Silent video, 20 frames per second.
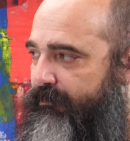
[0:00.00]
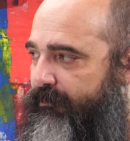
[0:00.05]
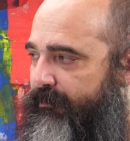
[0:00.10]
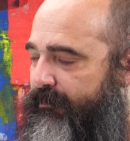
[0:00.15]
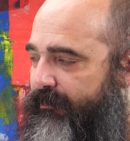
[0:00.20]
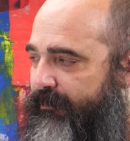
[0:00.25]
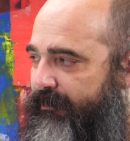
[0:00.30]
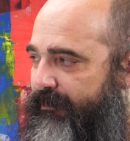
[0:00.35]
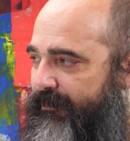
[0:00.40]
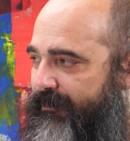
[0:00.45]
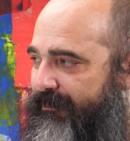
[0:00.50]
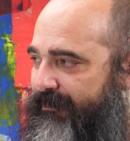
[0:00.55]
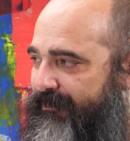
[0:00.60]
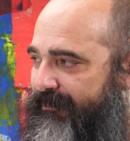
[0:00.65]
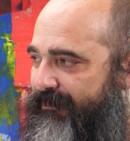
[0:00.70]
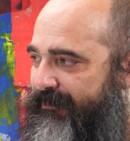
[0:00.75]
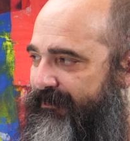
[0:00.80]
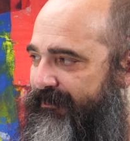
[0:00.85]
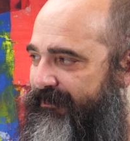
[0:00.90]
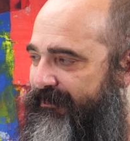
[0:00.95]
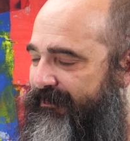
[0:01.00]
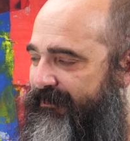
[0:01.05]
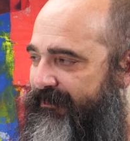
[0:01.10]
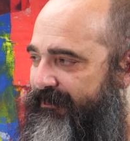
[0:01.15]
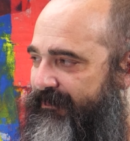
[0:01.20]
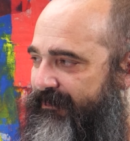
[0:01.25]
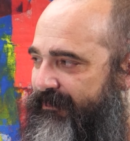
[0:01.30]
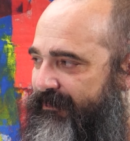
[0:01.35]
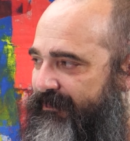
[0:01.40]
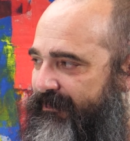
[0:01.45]

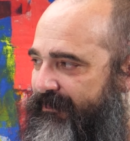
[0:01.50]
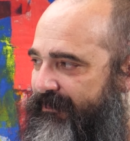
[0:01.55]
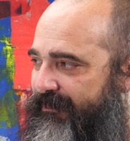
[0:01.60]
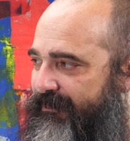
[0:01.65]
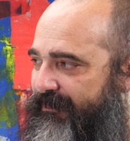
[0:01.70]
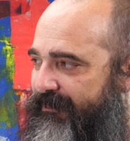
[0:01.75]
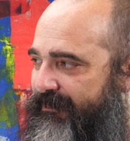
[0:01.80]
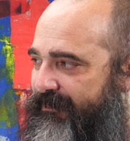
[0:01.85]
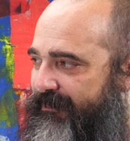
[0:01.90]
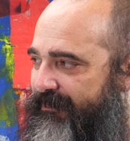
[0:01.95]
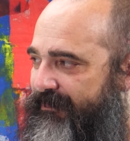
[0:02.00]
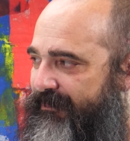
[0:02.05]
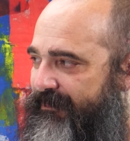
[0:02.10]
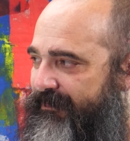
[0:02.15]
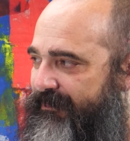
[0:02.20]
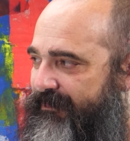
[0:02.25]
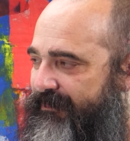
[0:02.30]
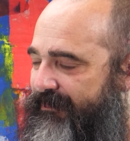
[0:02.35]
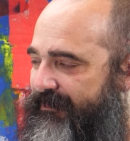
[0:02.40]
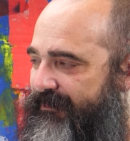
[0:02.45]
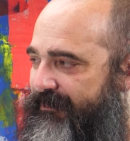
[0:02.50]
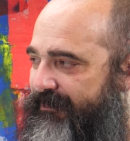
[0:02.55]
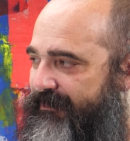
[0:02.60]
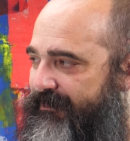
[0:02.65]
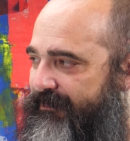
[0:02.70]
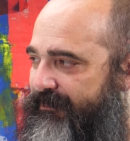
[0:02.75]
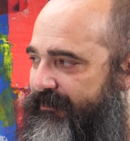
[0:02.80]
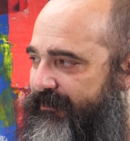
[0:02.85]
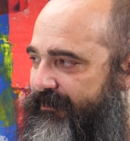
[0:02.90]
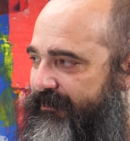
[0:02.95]

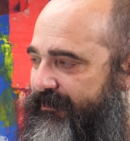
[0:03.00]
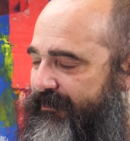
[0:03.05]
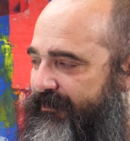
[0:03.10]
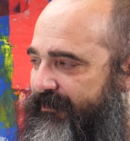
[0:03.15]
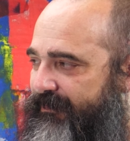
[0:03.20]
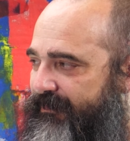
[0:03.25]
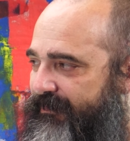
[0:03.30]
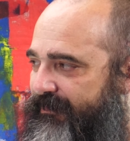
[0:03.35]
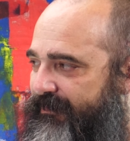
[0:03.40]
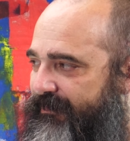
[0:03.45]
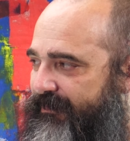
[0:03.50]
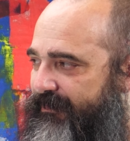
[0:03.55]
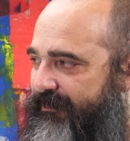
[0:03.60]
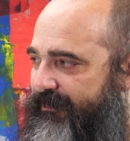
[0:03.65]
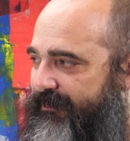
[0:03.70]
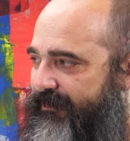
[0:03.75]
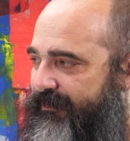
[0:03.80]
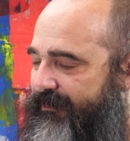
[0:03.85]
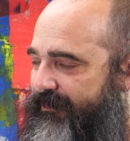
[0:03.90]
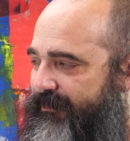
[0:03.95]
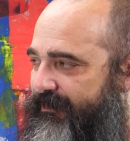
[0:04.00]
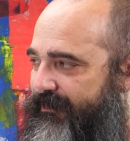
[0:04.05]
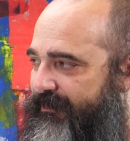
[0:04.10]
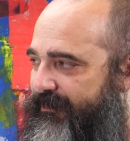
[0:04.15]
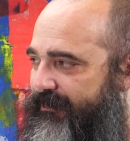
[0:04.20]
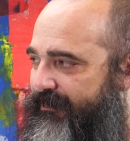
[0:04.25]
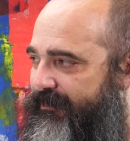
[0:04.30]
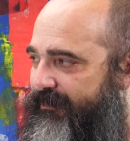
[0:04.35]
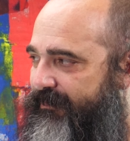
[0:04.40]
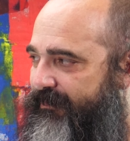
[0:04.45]

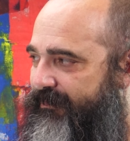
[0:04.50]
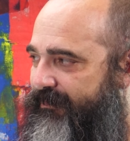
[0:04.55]
No words are spoken by the person on screen.